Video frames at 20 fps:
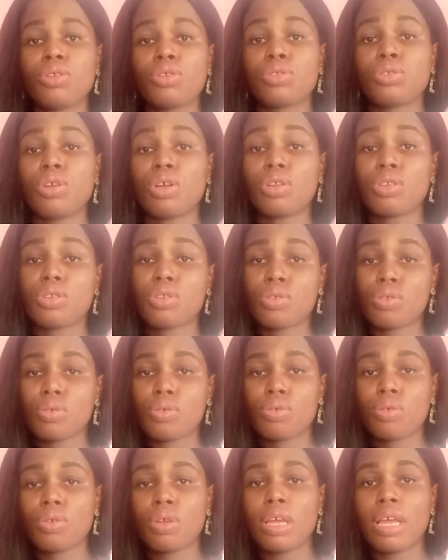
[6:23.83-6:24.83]

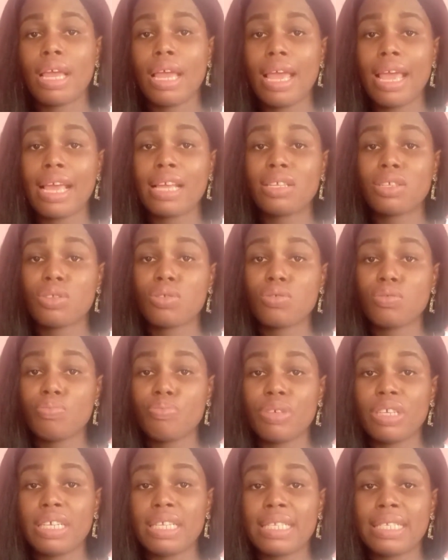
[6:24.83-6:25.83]
Subtle.
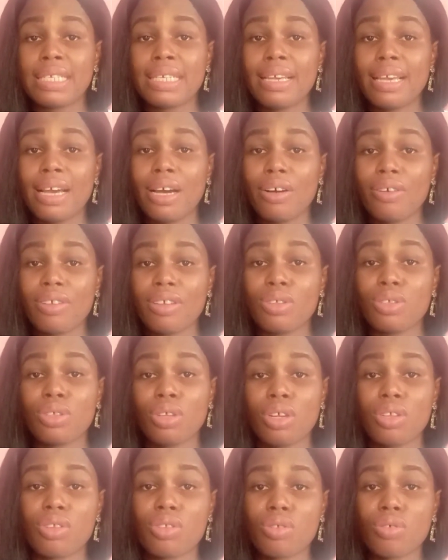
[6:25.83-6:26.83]
SUBTLE,
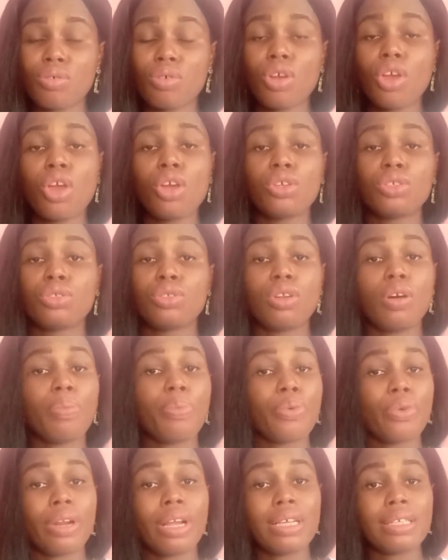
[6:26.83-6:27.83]
subtle. Do
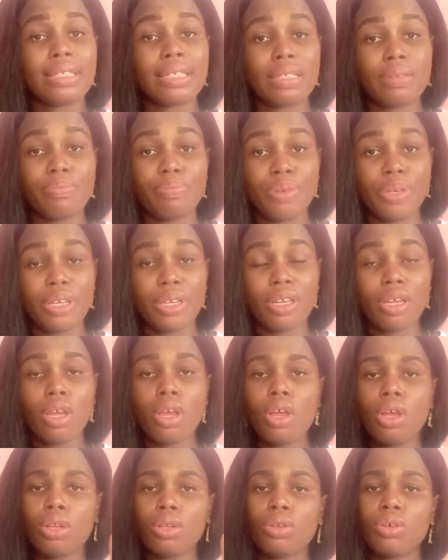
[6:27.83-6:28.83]
not pronounce the B,
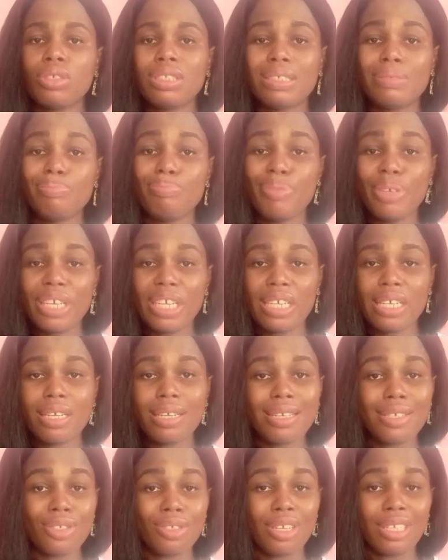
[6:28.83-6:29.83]
though the
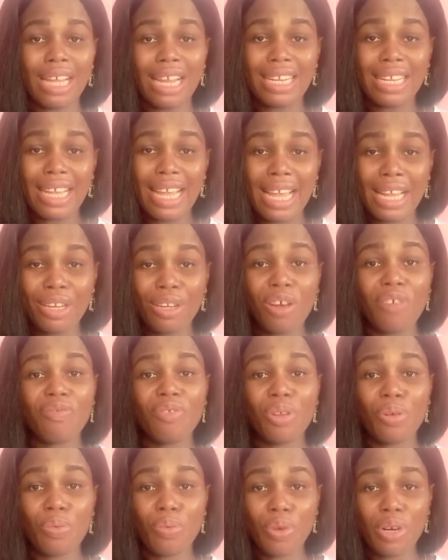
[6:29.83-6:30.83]
B is not at the end
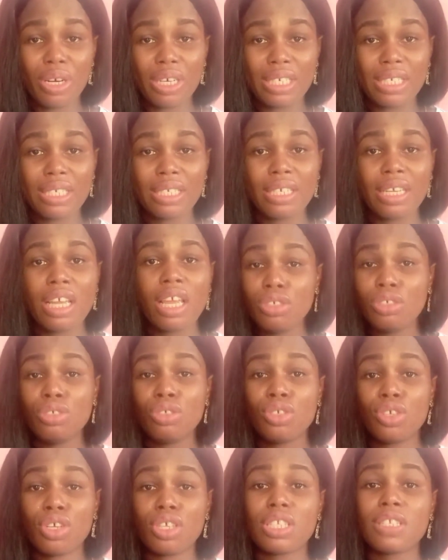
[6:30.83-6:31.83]
of the word,
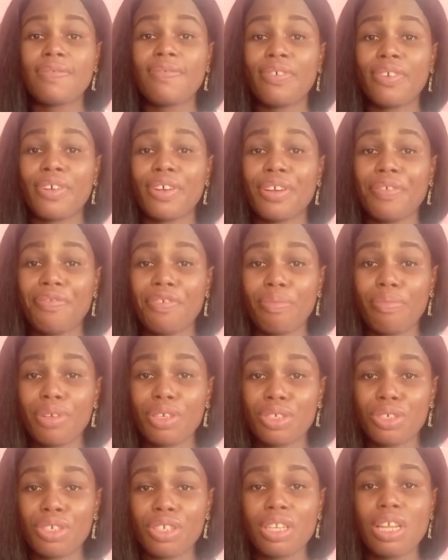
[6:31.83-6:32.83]
just for your
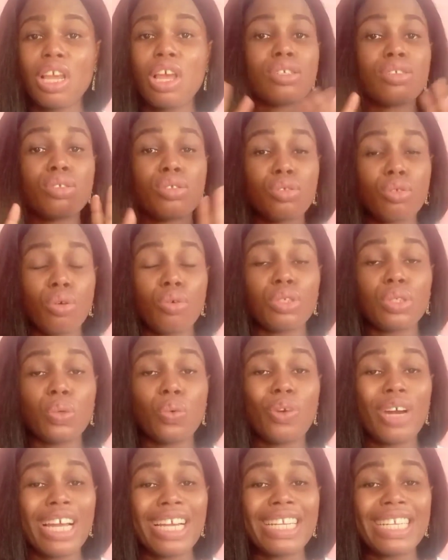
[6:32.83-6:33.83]
information. So
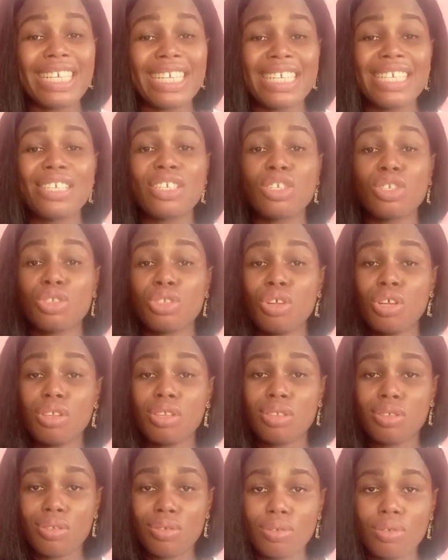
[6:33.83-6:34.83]
the word is
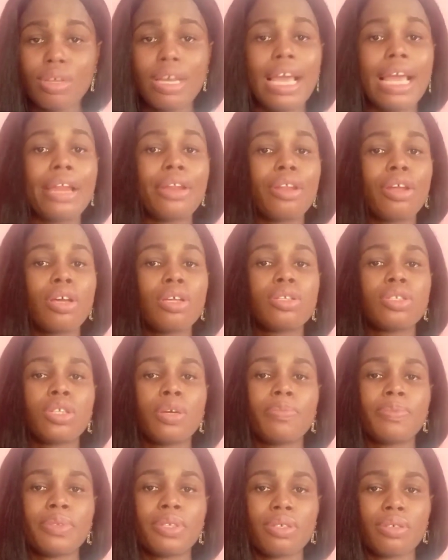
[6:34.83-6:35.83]
subtle and not
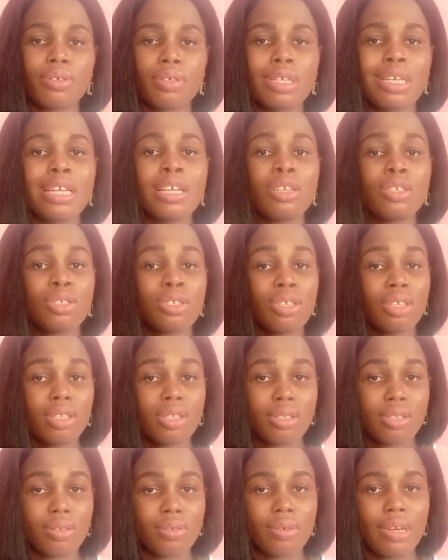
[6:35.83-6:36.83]
subtle.
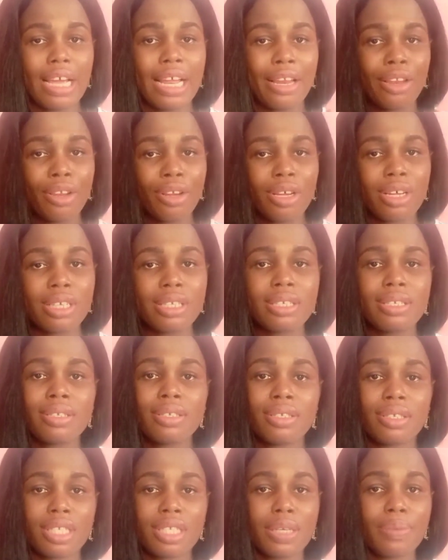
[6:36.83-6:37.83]
Subtle and not
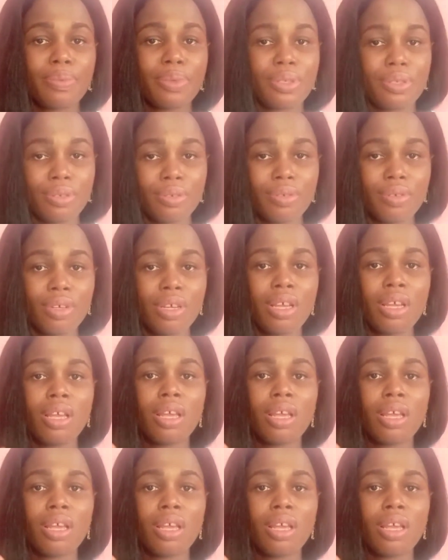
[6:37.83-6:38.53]
subtle.